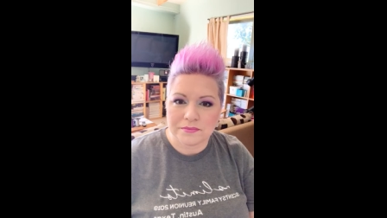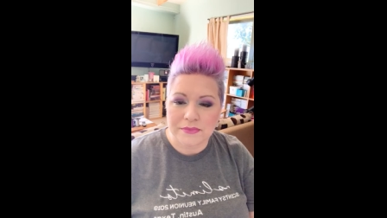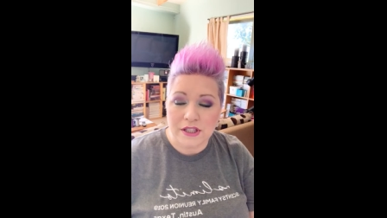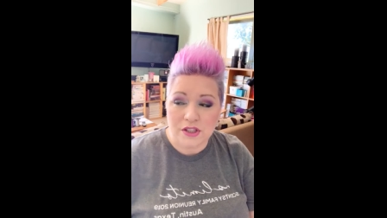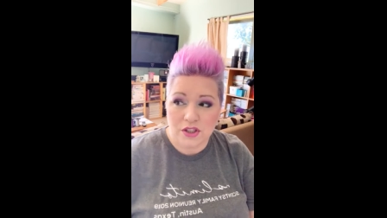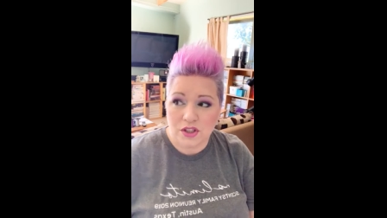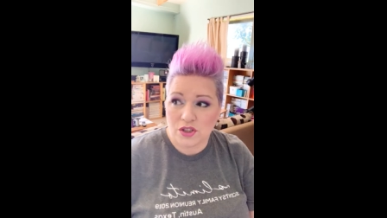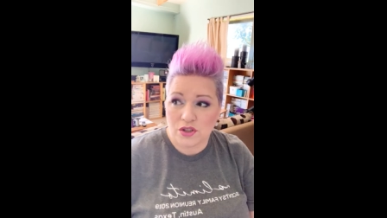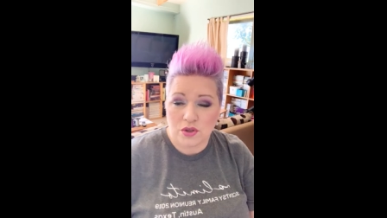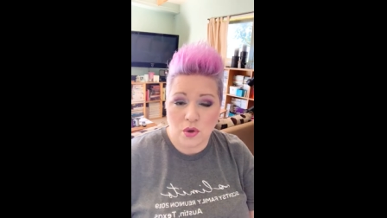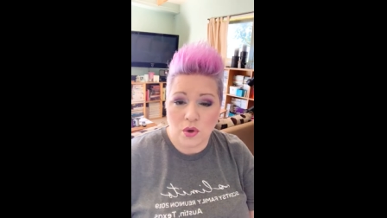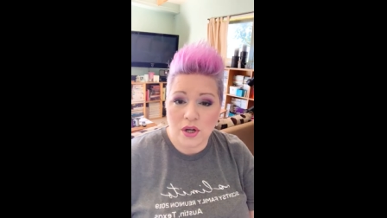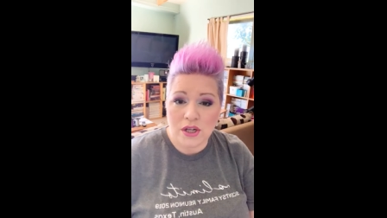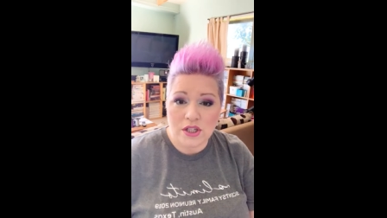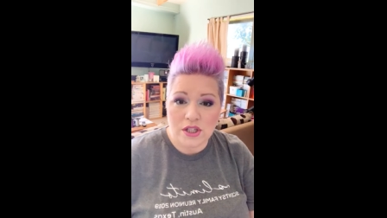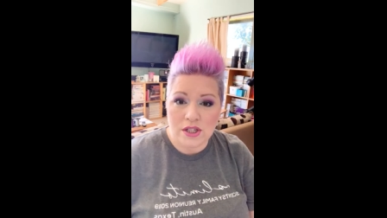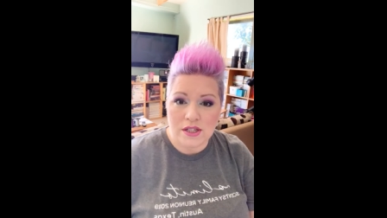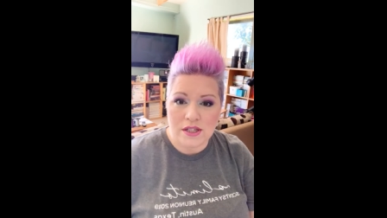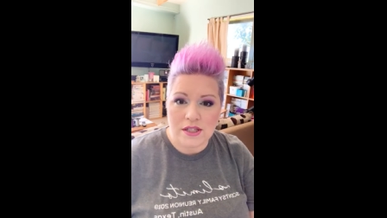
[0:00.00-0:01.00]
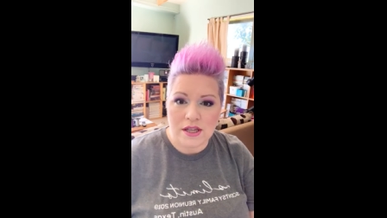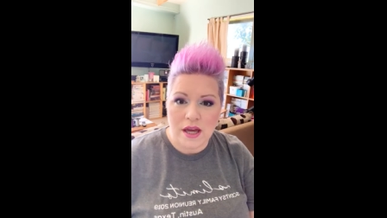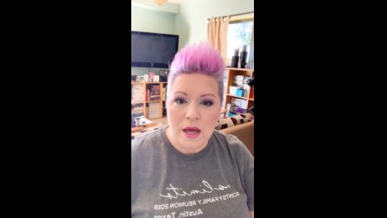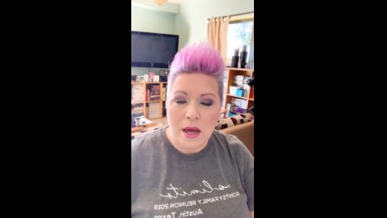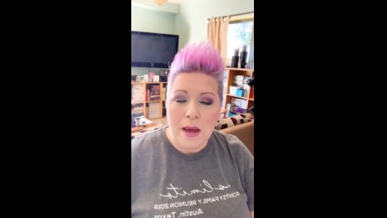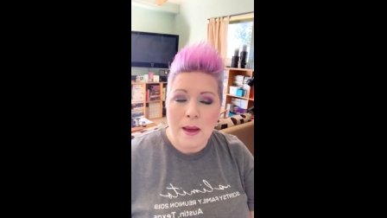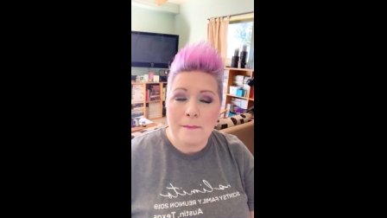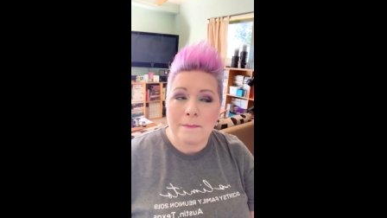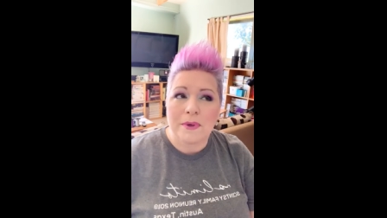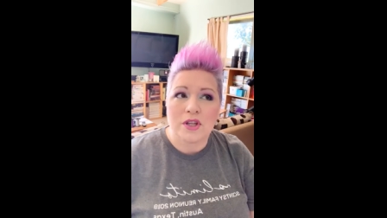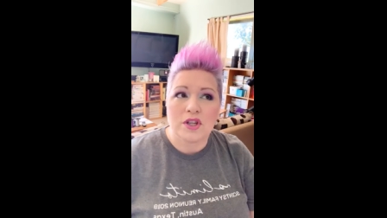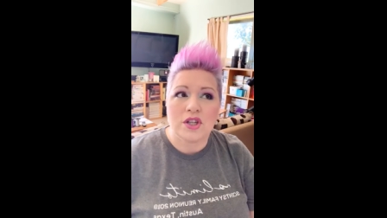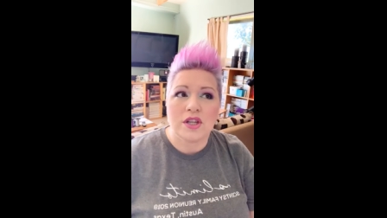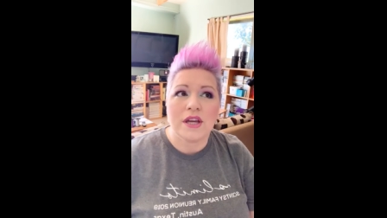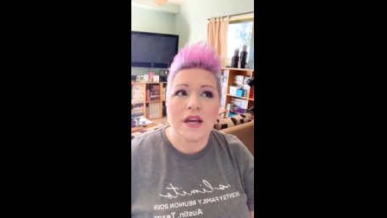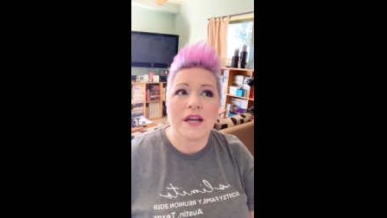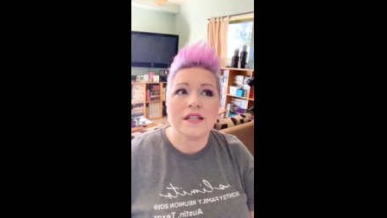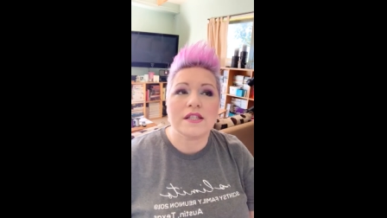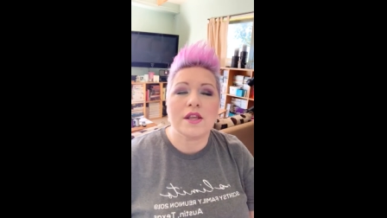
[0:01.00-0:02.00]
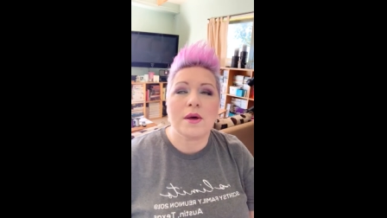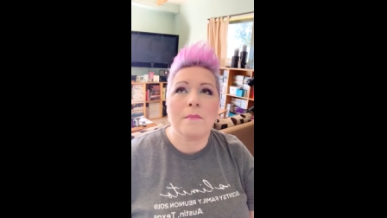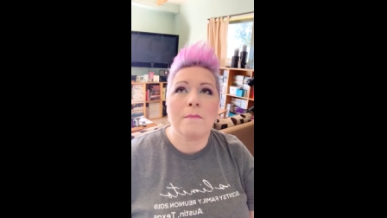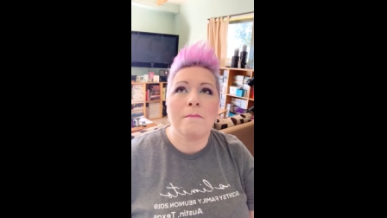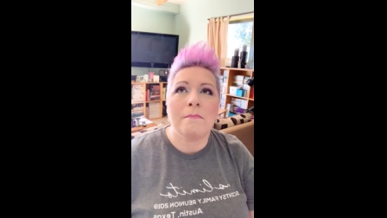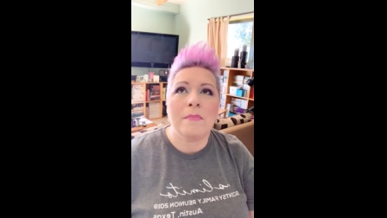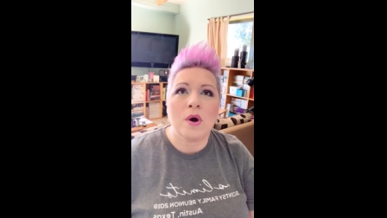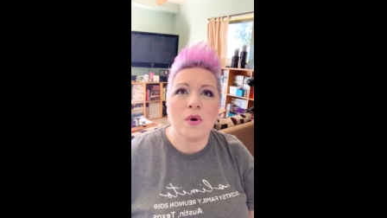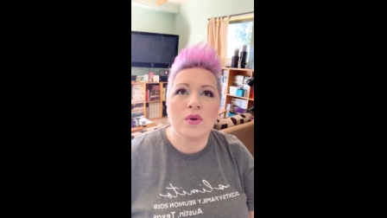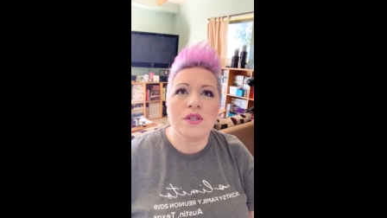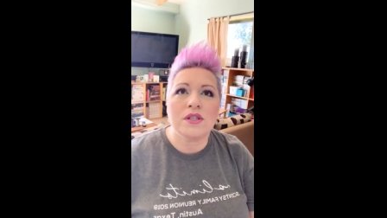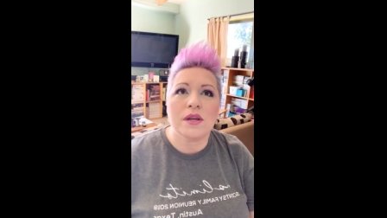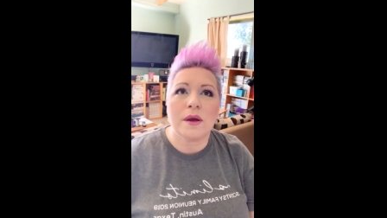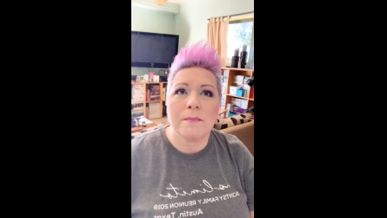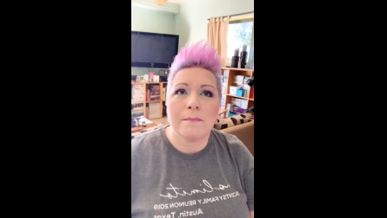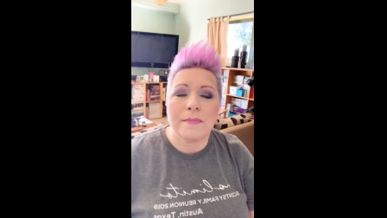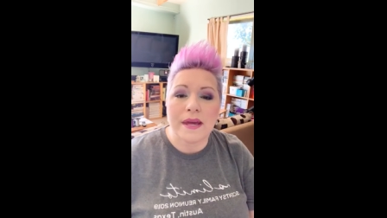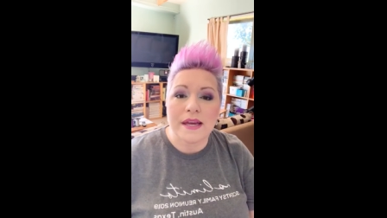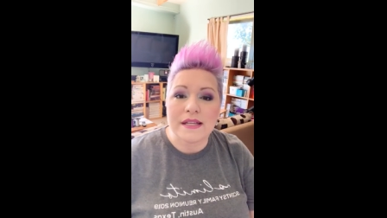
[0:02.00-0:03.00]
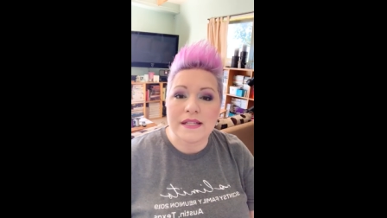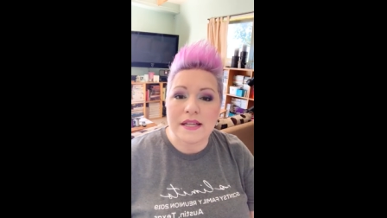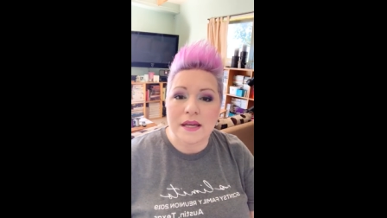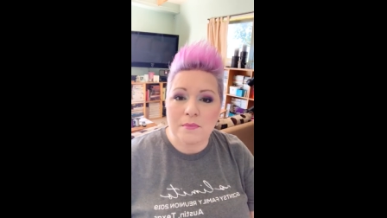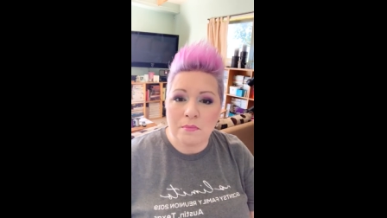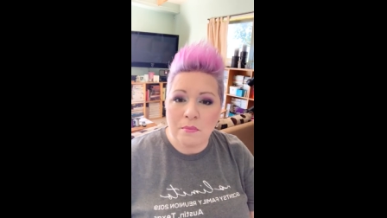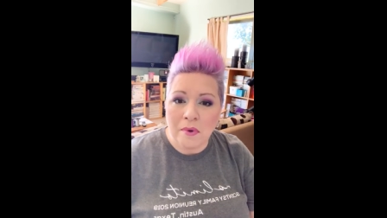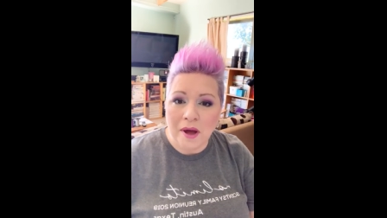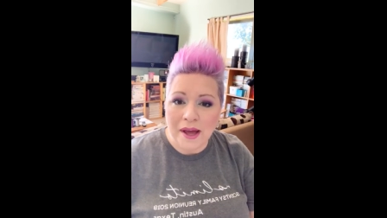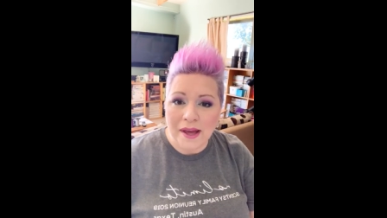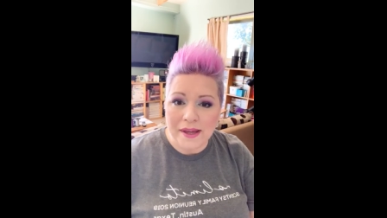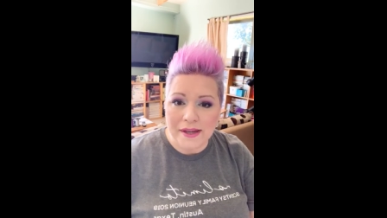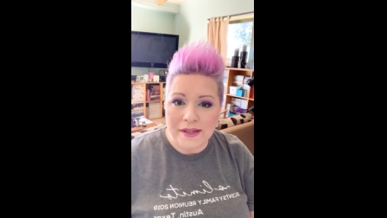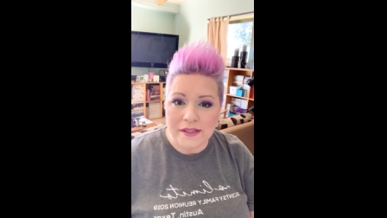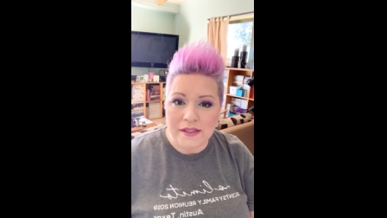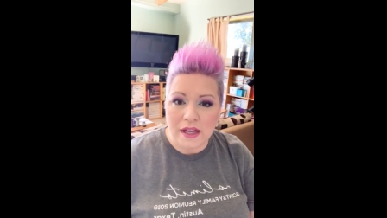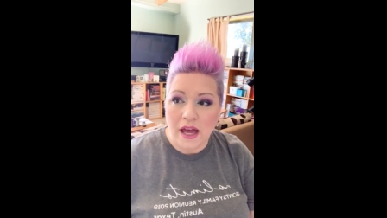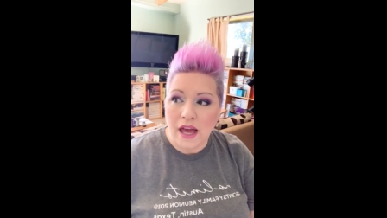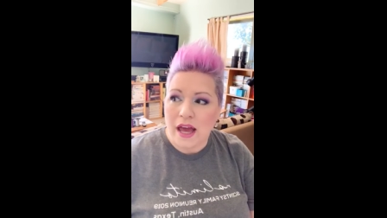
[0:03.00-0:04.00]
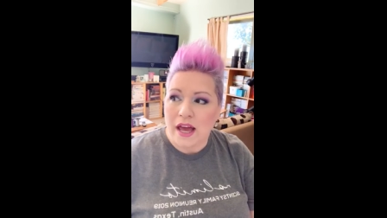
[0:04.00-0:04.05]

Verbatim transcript: And she's gorgeous, but she has the most amazing mind,